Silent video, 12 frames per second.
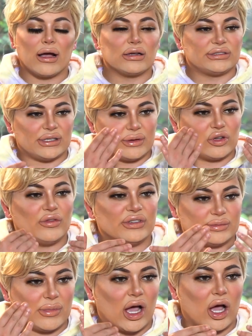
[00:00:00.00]
so it
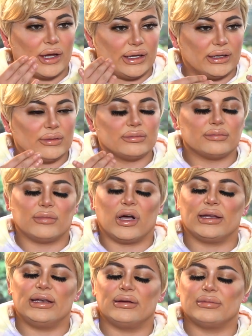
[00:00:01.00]
covers my
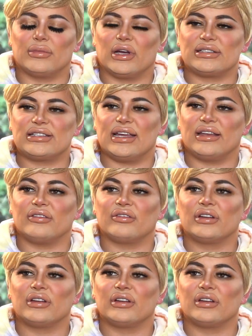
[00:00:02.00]
teeth.